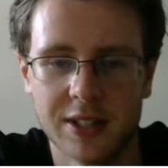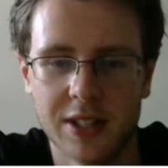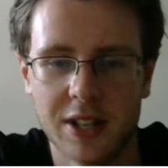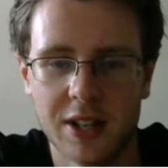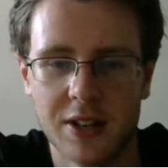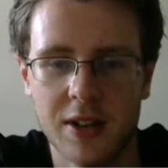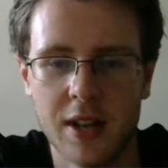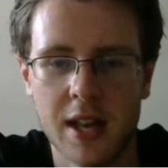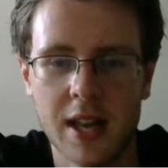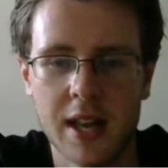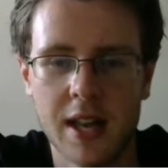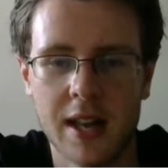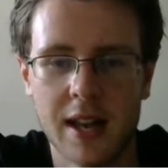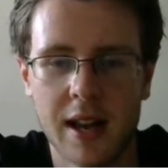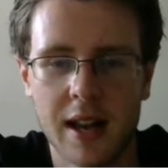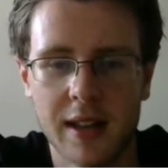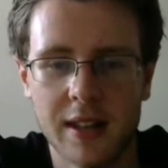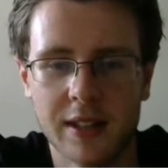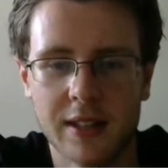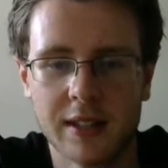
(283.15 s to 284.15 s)
So
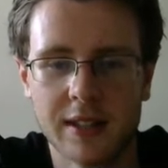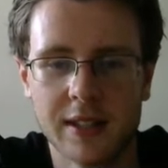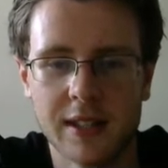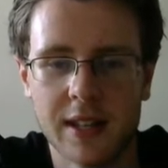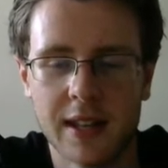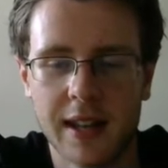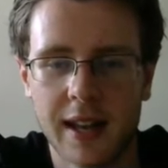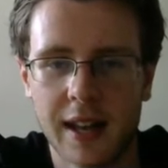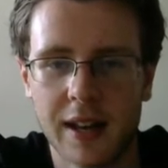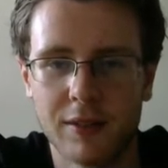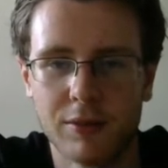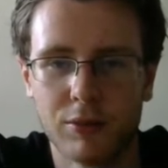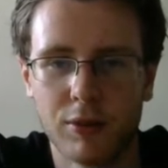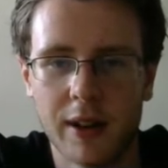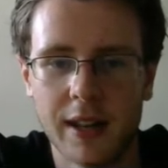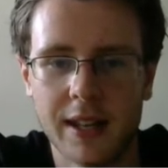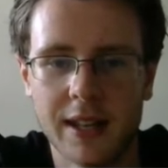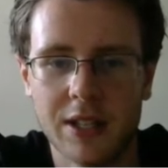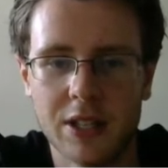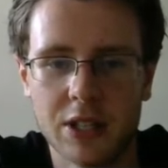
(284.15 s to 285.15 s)
you can see a kind of
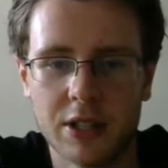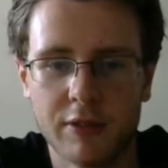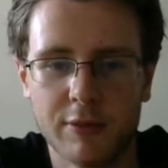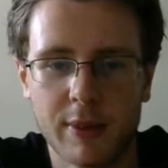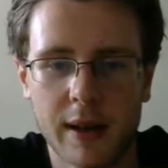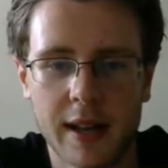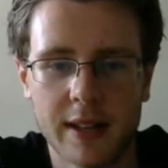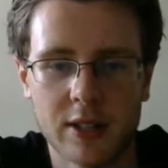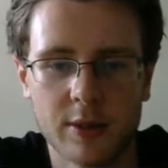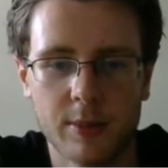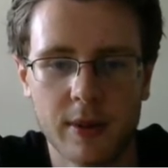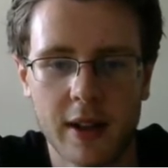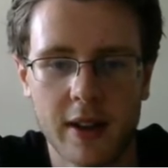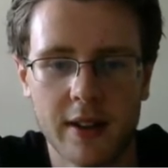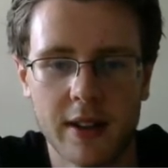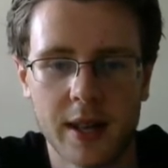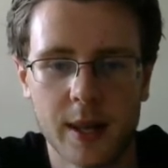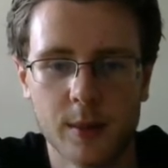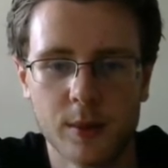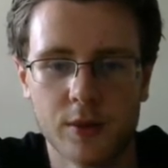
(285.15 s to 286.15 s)
range of possible
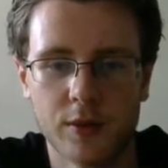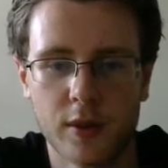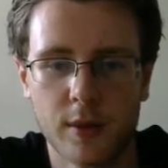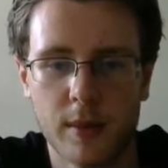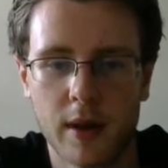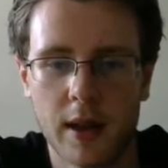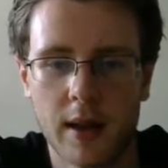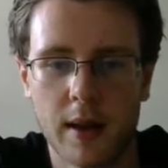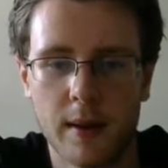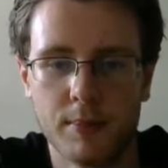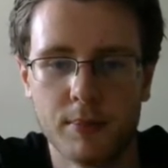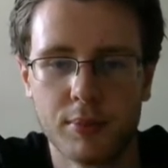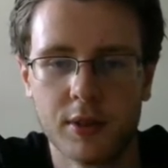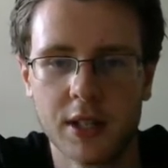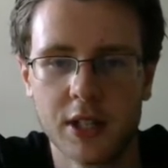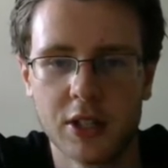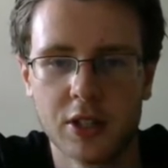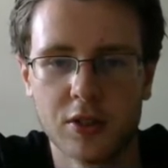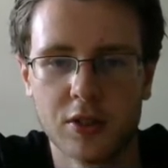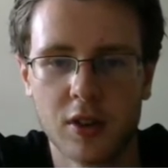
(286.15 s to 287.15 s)
outcomes from a
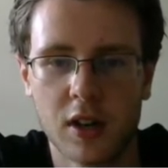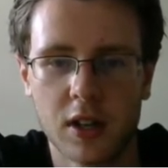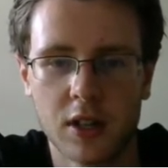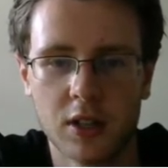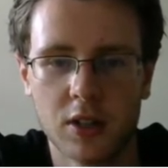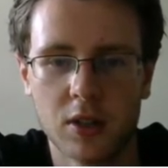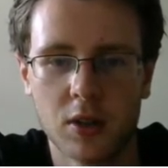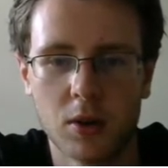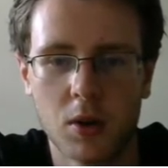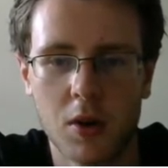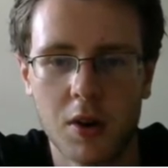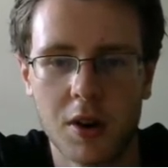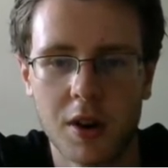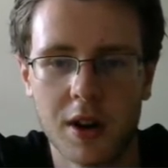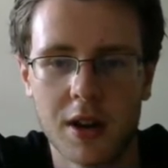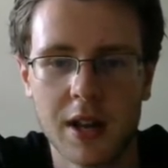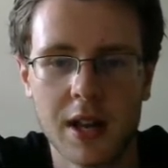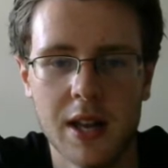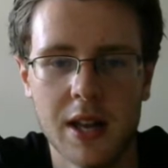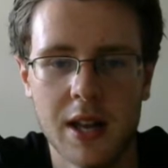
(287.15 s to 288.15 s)
pretty strong
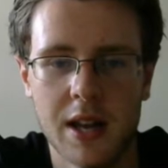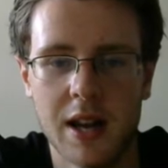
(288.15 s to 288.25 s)
core